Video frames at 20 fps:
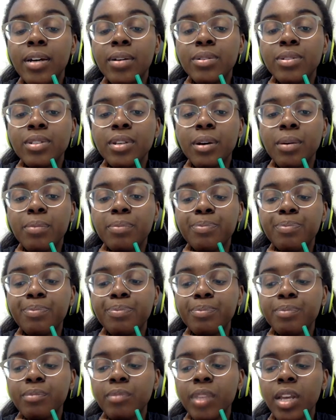so
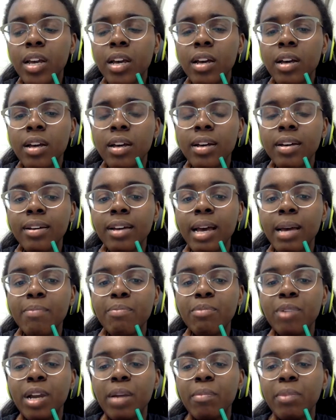
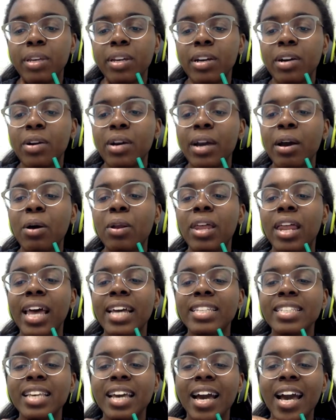I'm rambling. Okay, hold on.
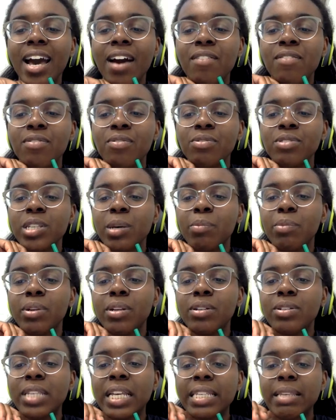I see I have
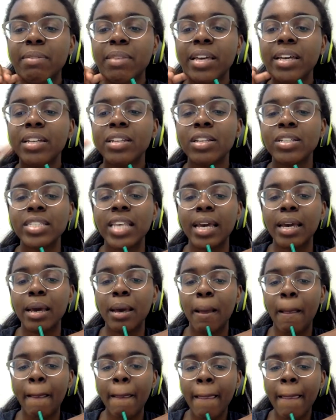someone who said something. Looks like